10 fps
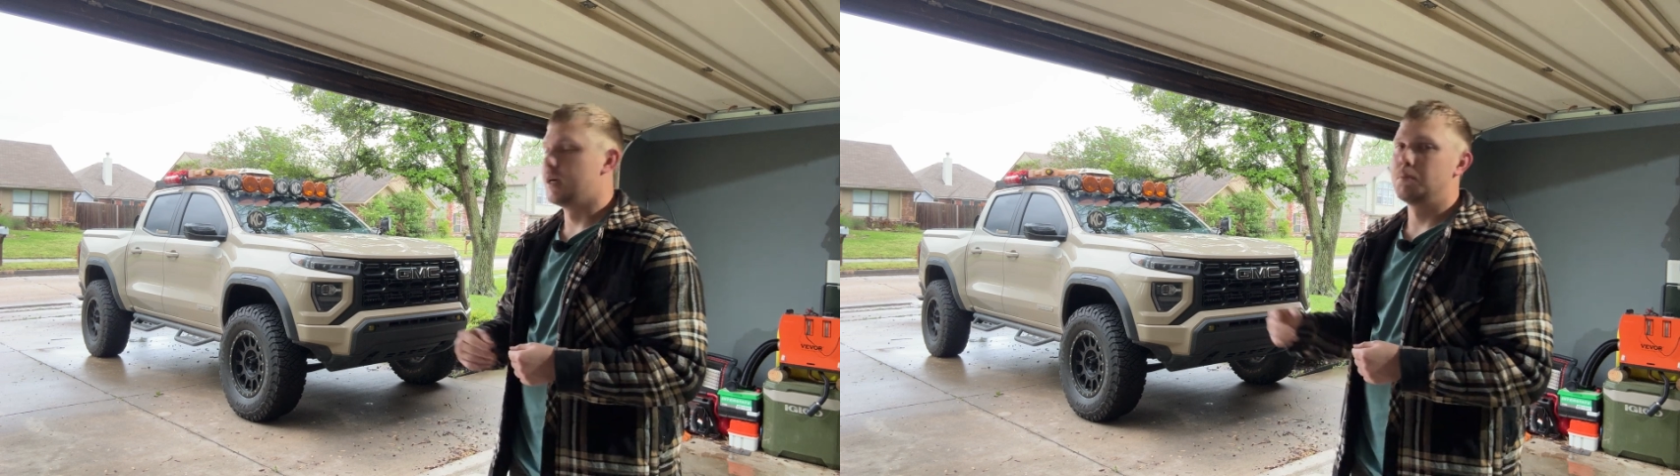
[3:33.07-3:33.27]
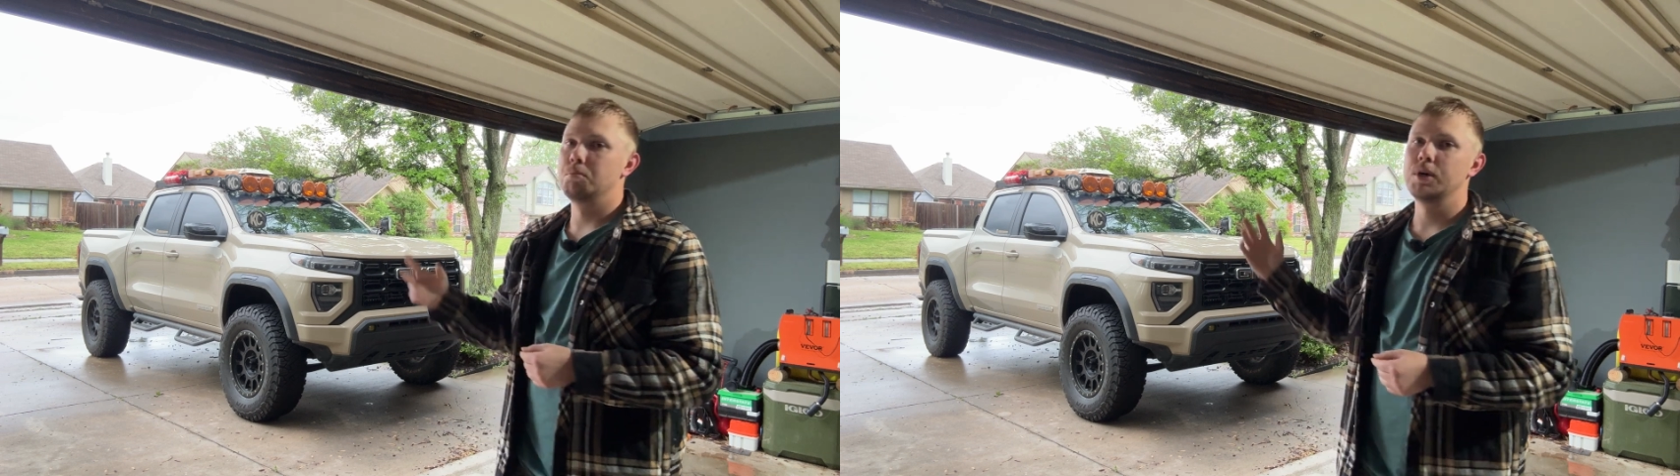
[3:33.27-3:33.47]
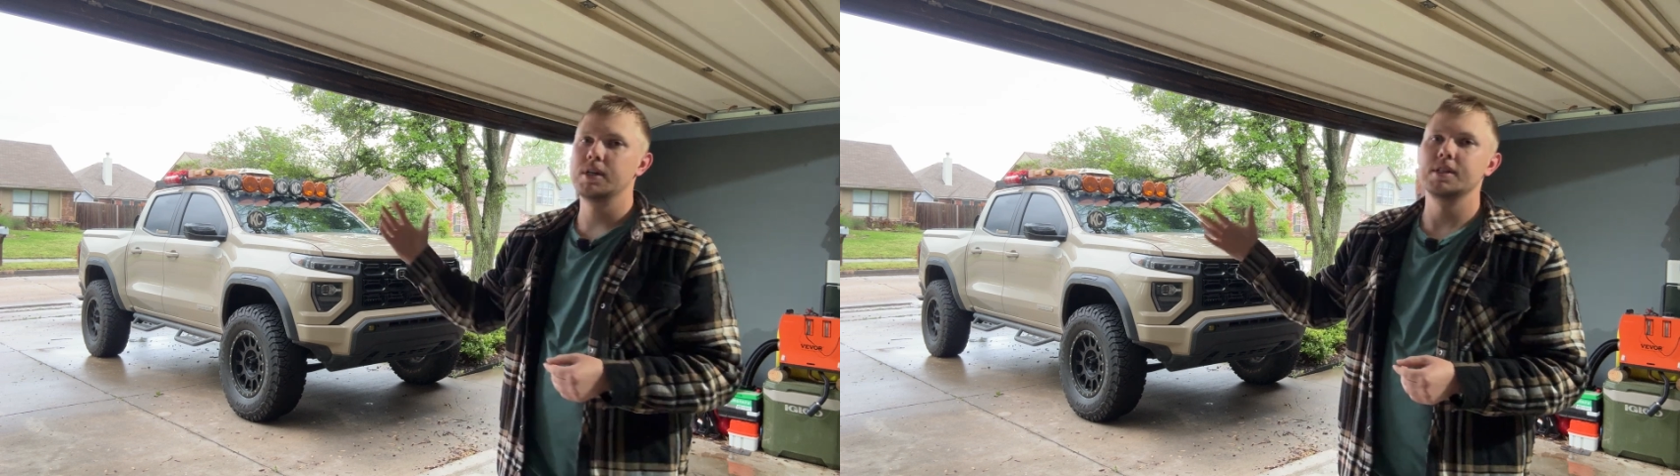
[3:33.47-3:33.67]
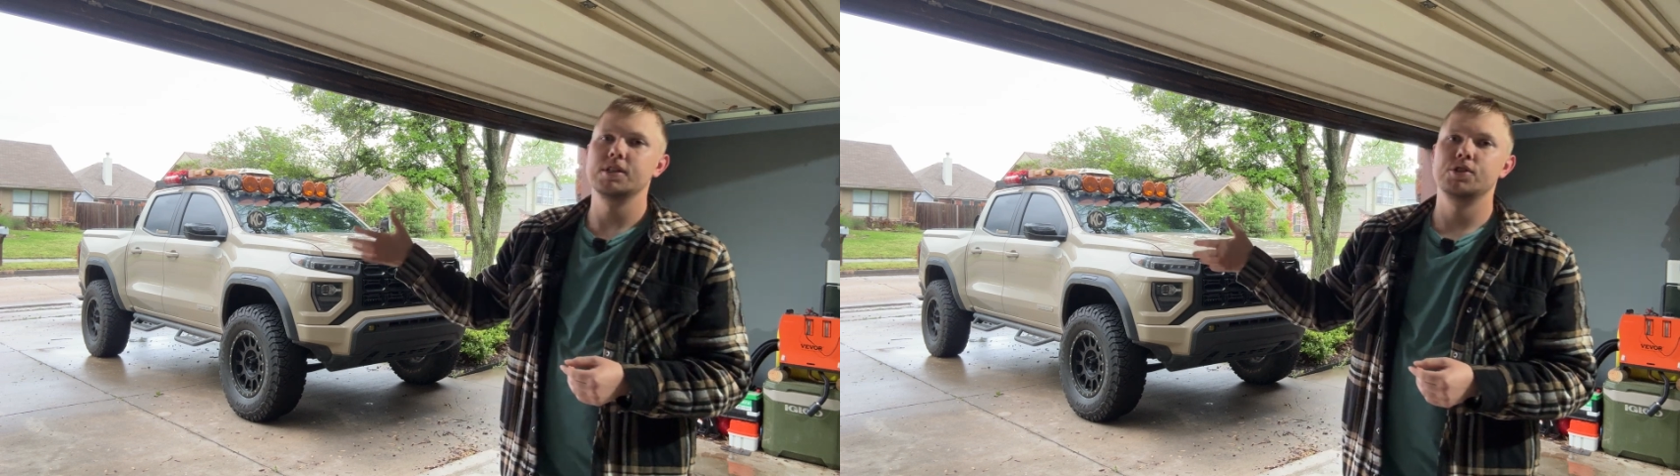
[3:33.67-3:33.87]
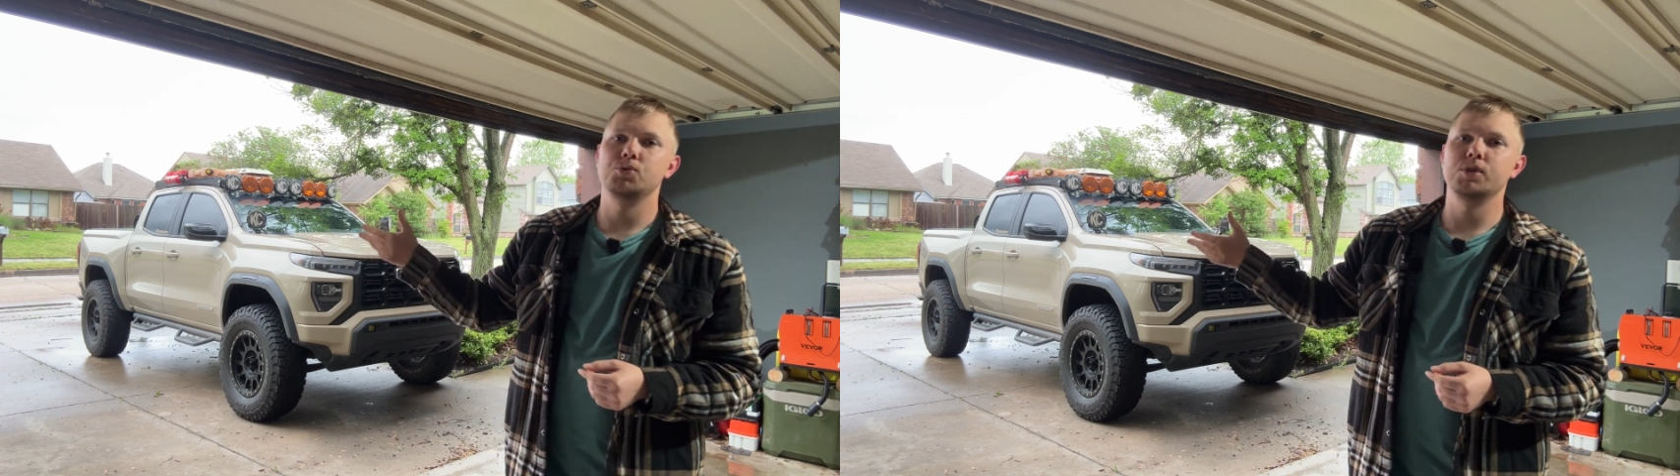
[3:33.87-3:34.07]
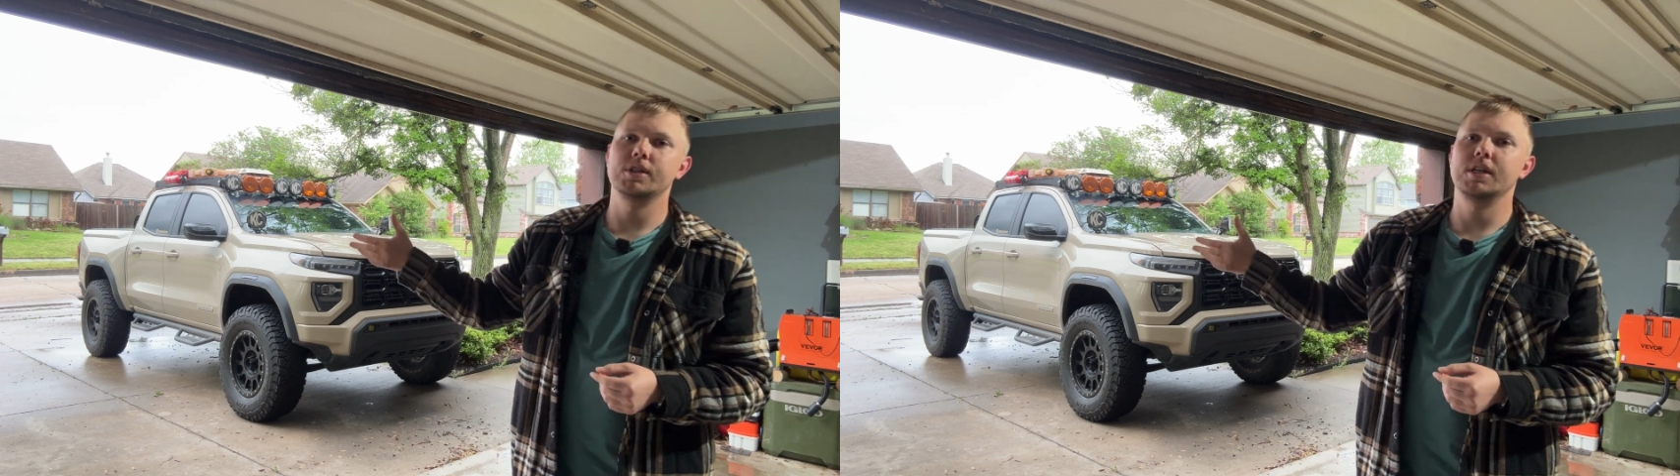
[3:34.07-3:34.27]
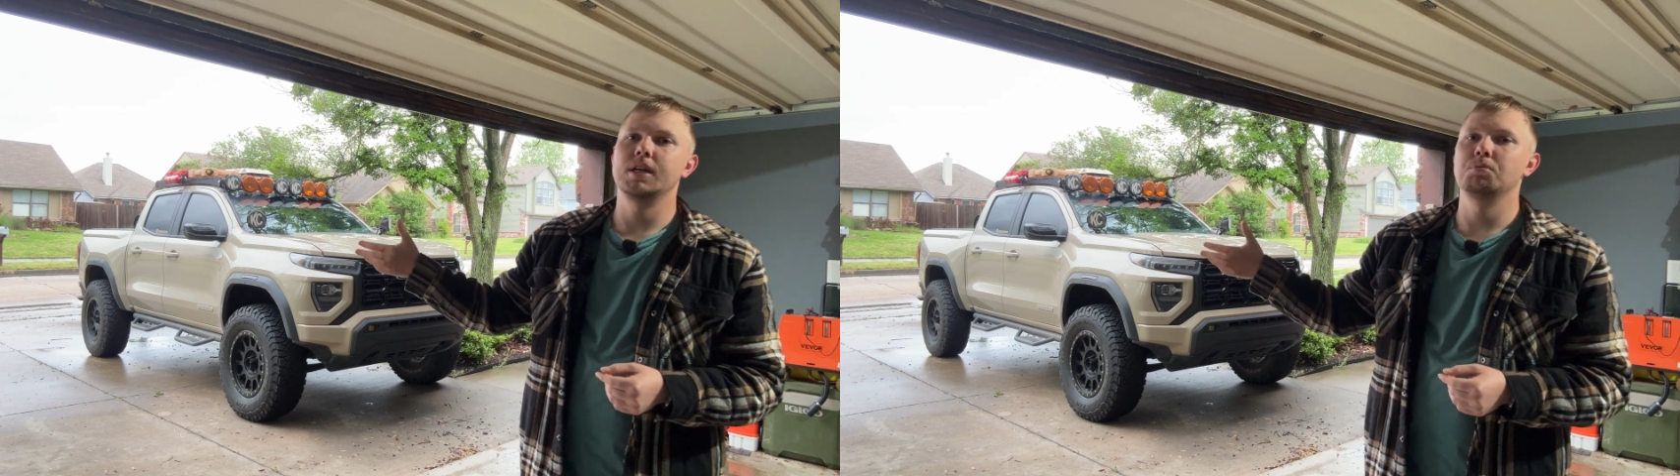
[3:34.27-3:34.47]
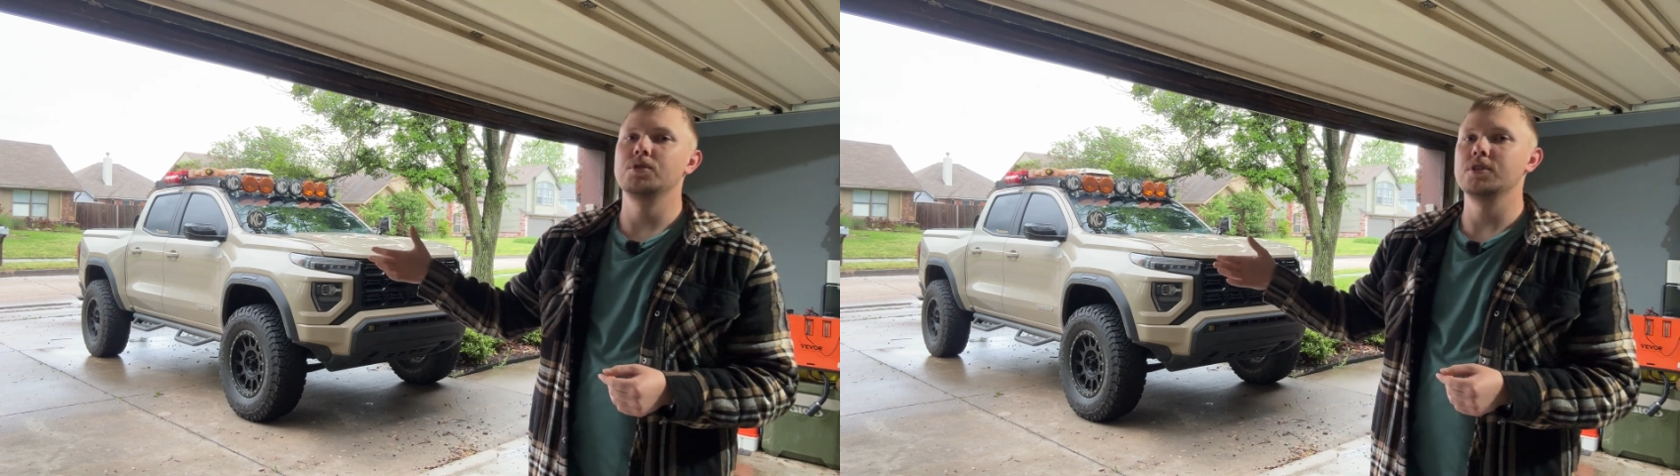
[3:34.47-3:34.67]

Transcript: But this is what the camper